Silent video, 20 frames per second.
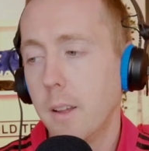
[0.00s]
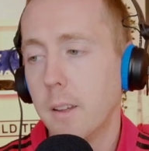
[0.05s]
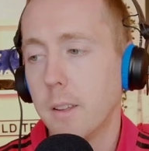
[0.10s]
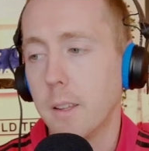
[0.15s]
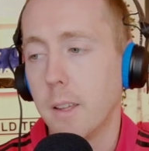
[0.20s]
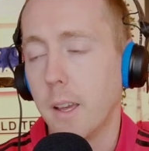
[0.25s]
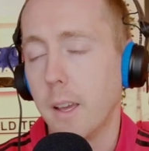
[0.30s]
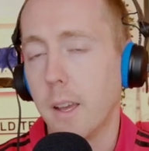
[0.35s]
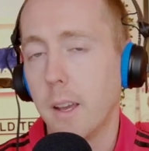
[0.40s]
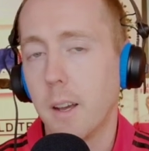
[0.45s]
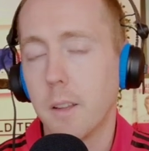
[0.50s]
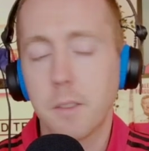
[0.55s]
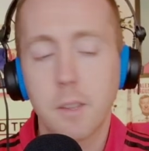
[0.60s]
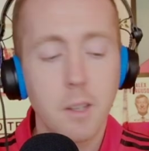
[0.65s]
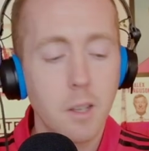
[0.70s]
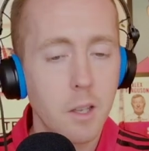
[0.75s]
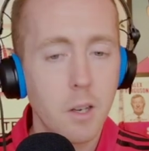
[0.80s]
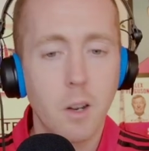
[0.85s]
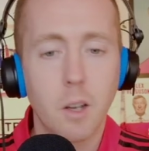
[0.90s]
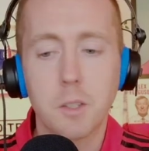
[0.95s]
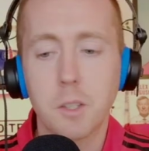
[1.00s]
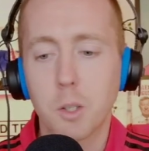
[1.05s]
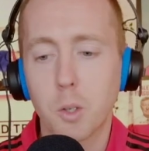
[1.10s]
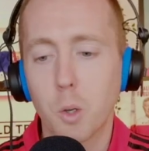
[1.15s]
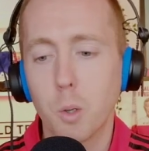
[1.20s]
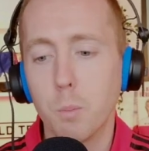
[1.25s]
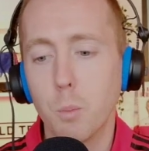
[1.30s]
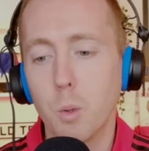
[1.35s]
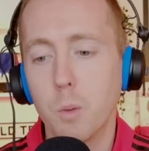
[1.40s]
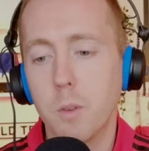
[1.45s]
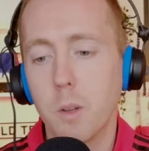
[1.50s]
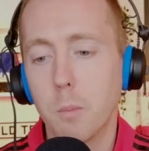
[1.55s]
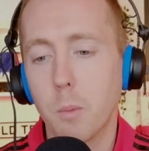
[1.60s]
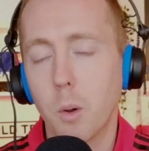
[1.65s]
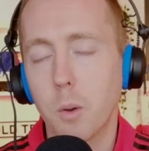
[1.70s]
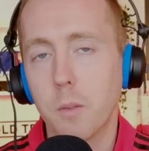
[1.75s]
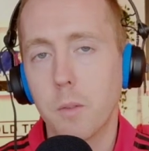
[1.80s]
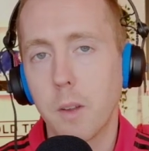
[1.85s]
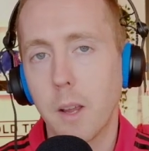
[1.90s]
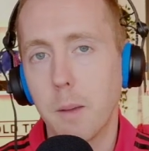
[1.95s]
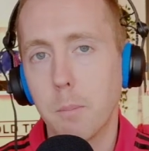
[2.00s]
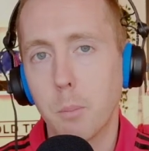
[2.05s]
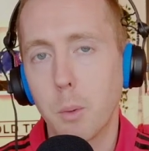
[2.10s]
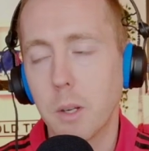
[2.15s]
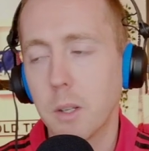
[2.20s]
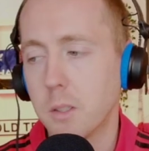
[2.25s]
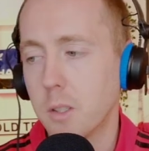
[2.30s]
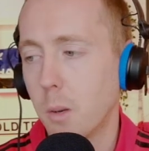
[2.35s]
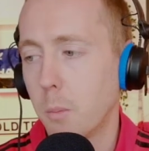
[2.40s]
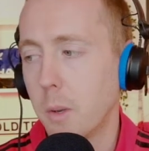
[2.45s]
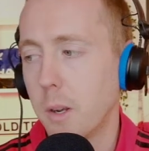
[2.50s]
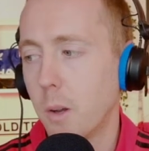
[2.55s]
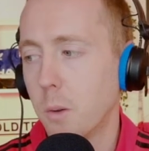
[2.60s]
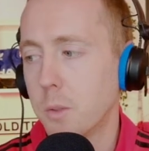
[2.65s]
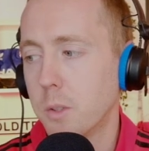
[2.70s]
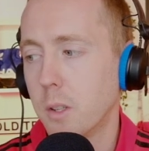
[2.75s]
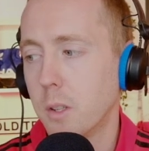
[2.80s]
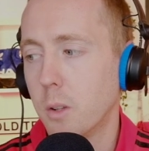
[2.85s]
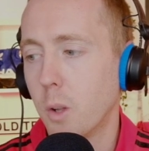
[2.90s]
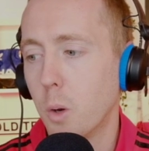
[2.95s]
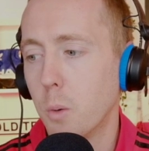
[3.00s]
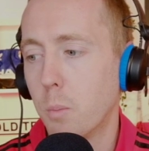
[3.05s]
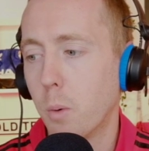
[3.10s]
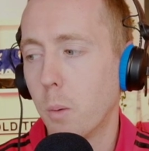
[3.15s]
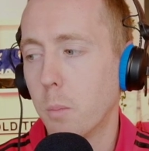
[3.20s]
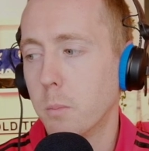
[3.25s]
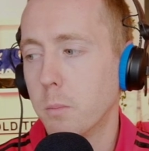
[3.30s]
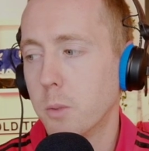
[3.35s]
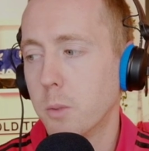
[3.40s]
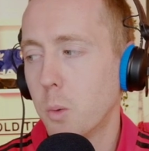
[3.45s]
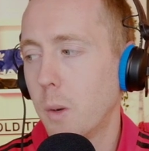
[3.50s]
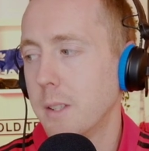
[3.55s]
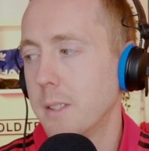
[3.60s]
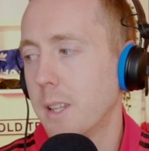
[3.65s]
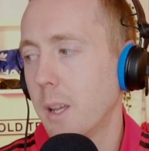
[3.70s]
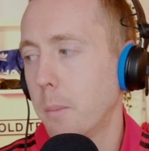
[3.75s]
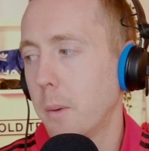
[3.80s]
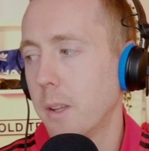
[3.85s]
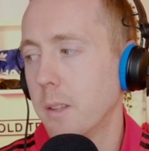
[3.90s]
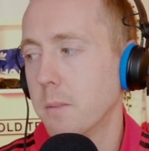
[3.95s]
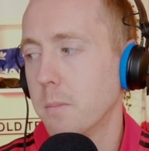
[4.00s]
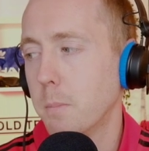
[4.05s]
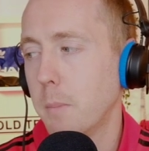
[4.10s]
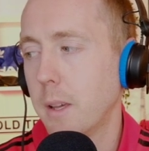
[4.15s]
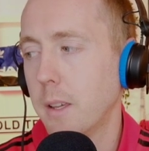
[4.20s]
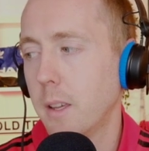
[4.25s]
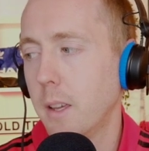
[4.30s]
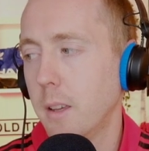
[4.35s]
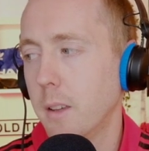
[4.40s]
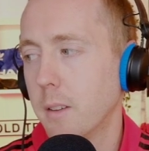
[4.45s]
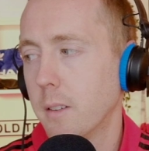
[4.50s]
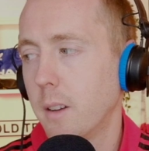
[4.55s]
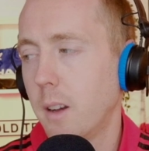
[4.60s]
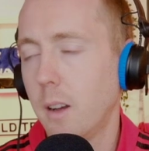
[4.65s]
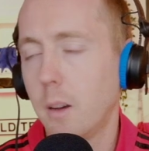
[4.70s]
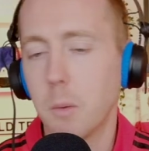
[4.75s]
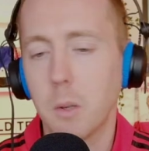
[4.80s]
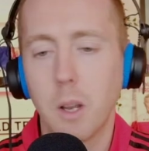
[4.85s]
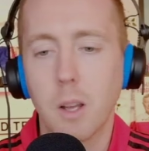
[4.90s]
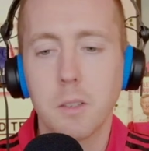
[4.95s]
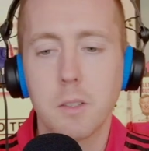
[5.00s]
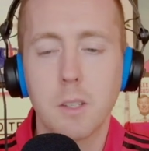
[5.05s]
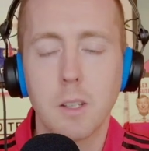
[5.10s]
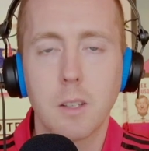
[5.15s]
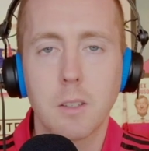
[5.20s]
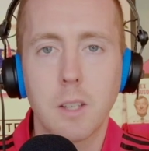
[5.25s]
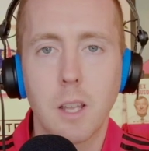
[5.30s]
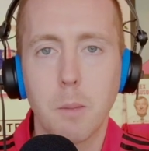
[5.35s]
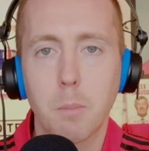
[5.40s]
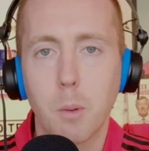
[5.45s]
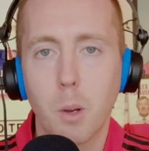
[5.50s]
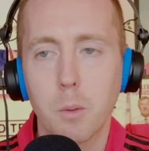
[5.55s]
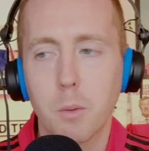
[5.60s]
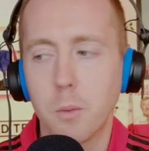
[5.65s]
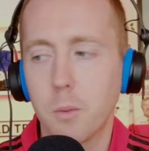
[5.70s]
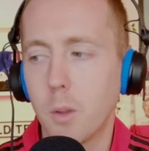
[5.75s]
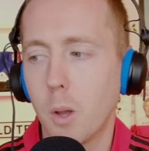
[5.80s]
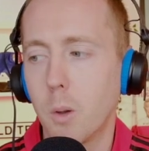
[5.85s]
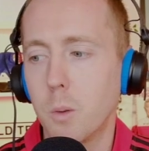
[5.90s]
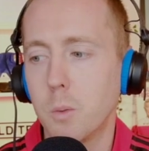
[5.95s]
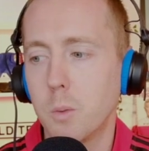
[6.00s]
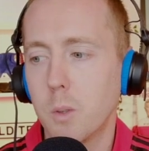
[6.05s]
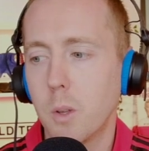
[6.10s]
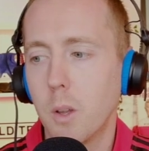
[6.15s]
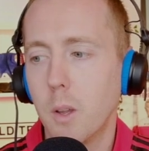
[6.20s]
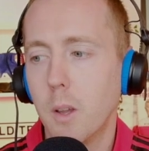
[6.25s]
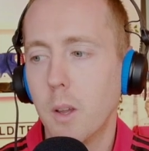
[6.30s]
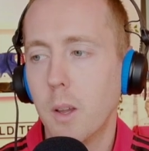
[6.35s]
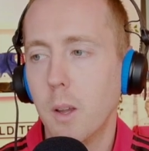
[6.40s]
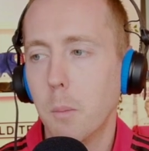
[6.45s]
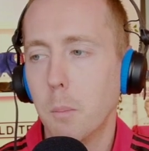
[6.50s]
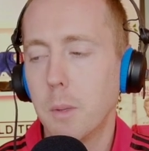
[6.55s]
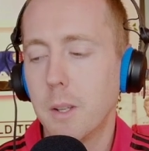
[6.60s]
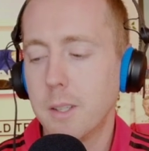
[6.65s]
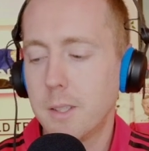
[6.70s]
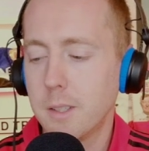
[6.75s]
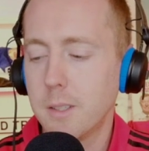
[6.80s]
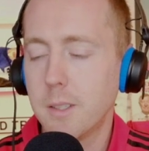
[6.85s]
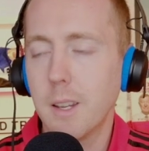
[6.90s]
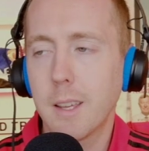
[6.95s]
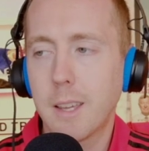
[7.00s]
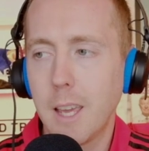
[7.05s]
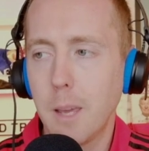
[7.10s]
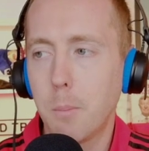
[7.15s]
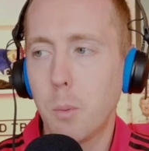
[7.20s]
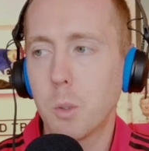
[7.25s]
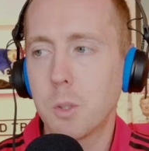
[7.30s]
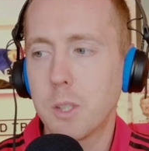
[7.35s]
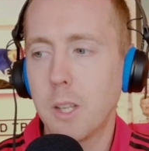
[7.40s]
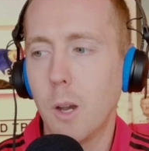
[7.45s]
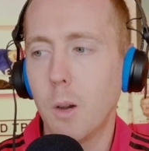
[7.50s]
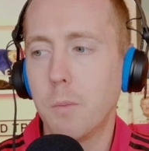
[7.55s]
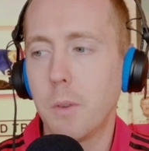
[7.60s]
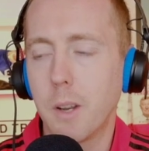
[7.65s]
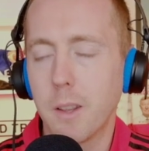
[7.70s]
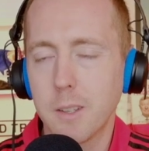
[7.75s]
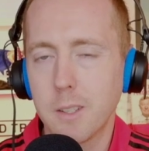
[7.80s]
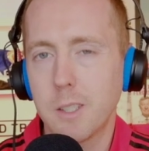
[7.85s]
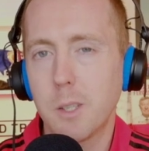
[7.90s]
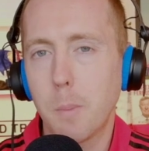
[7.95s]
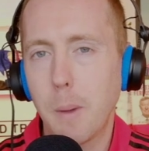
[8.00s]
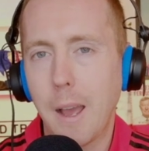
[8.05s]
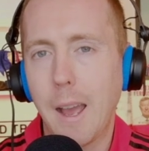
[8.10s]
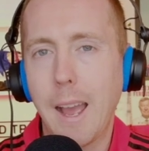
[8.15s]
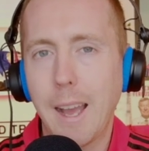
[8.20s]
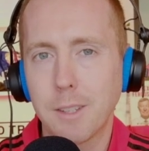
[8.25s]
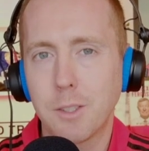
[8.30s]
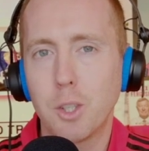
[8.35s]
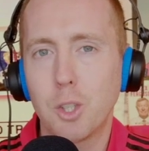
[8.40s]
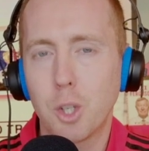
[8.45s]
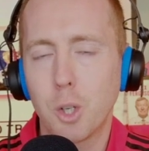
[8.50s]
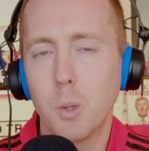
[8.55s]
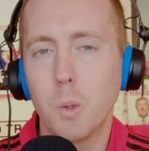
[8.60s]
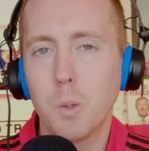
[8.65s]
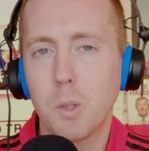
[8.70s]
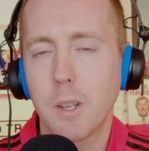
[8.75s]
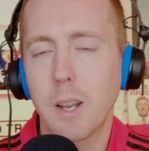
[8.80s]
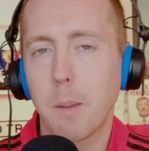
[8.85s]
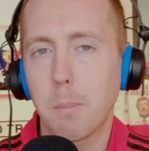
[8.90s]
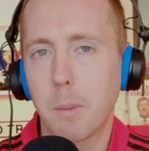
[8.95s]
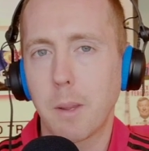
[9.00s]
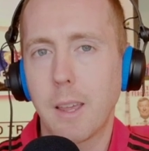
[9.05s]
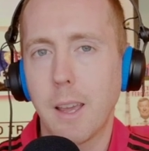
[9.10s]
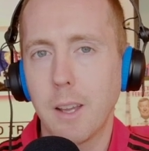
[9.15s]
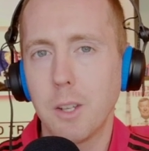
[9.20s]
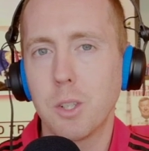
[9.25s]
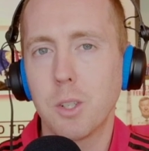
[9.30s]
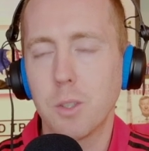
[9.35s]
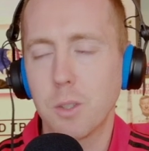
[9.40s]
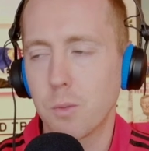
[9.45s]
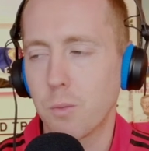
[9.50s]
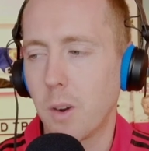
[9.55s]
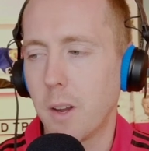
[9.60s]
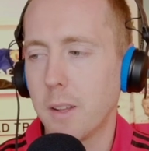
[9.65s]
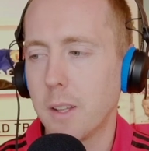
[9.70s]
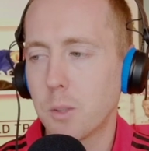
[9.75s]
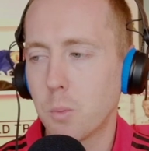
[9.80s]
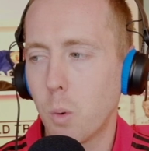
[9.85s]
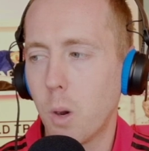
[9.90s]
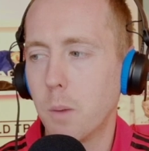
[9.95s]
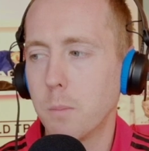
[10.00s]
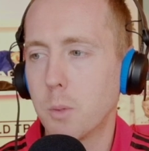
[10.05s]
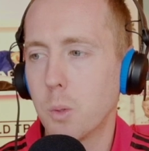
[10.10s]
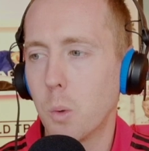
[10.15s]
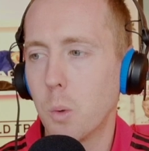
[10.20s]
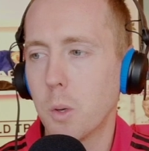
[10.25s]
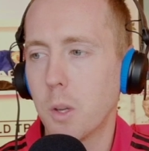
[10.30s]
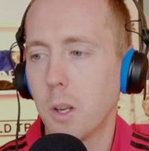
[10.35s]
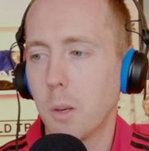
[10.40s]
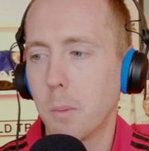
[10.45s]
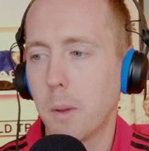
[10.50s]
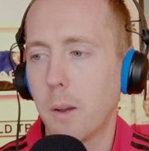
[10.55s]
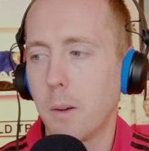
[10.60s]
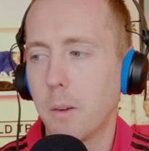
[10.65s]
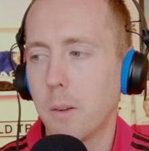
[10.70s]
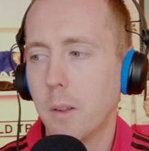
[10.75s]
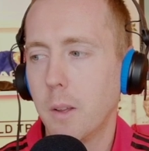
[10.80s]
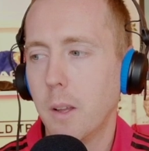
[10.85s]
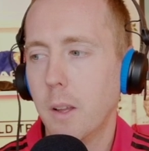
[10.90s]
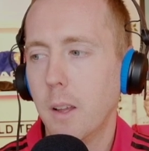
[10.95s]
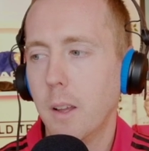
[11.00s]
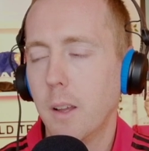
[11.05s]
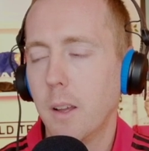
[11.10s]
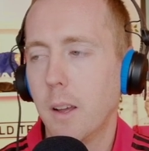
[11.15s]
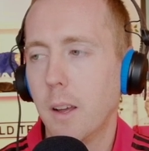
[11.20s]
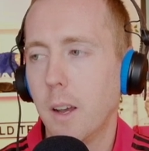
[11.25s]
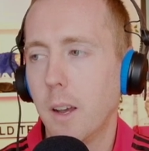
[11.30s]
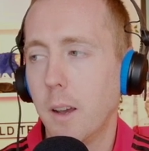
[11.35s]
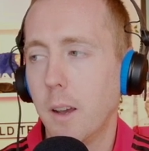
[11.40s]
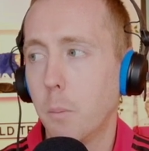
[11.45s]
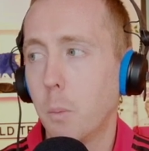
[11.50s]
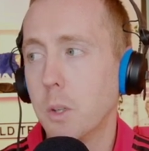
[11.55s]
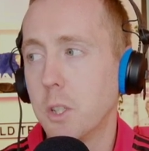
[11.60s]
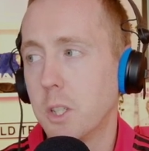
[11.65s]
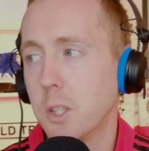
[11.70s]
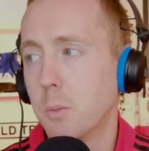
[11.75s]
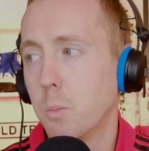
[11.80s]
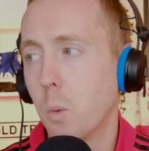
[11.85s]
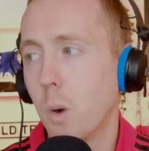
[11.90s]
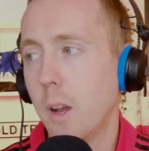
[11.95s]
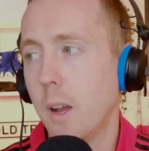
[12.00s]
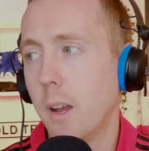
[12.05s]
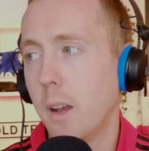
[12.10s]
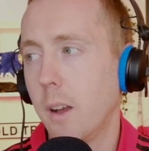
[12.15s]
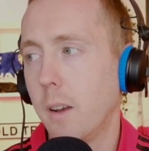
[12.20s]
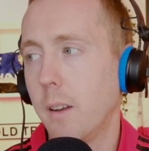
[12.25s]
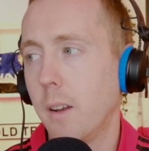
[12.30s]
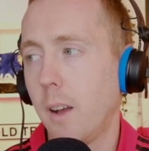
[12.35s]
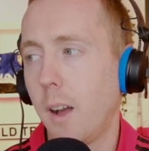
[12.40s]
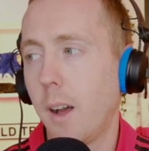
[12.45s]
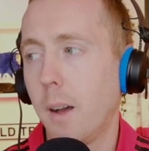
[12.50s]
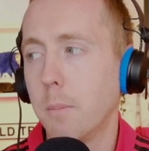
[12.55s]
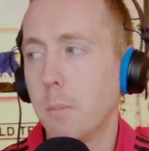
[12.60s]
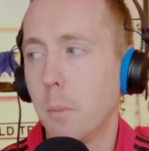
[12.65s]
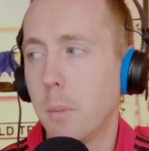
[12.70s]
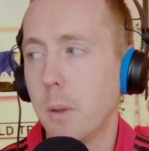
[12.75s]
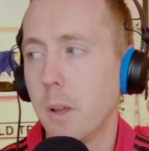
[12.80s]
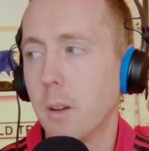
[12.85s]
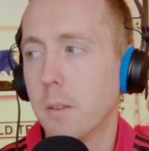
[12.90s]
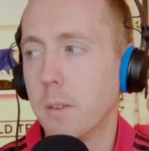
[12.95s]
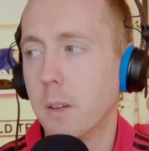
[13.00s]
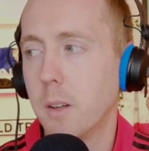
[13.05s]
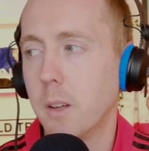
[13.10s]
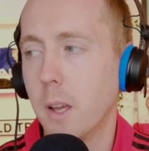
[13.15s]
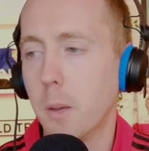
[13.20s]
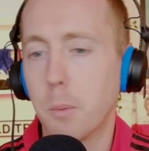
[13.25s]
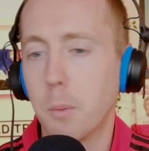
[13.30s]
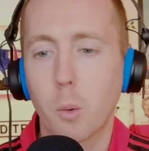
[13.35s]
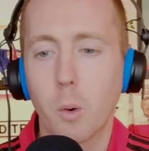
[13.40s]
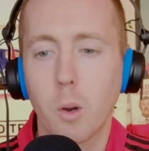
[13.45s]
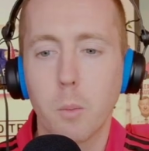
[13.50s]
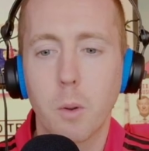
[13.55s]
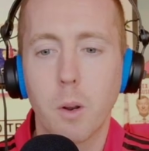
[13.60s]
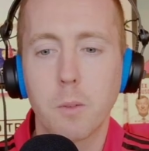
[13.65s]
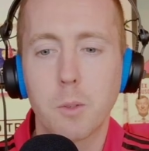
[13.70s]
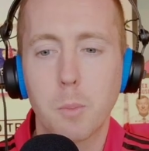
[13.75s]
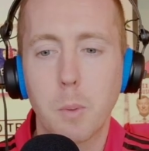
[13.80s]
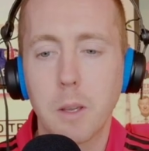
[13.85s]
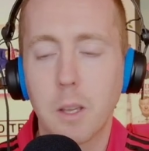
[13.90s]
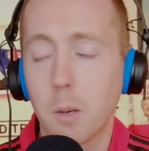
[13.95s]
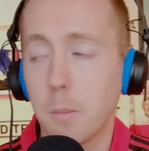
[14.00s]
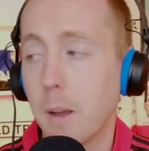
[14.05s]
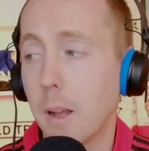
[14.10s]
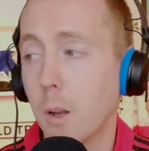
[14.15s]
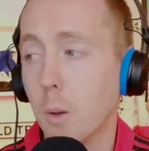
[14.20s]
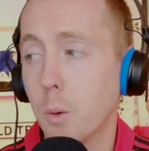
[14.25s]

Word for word: yeah, I think United could move him on and bring someone else in, no problem. Tenenmengi and Mengi, I would like to see us keep both of those. But this isn't a keep or sell video. This is about attitudes and applications, right? That's what I'm talking about, uh, which is where... I'm a bit of a hypocrite when I'm speaking about